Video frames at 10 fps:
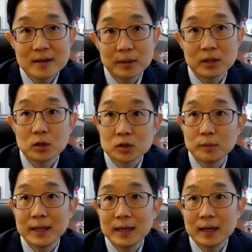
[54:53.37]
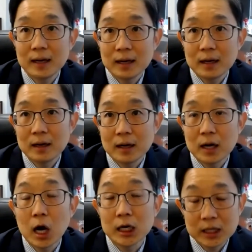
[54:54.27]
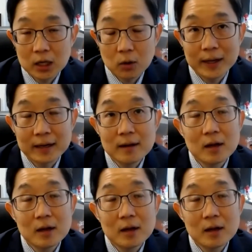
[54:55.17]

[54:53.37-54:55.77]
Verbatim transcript: but those will be uh, uh, ongoing.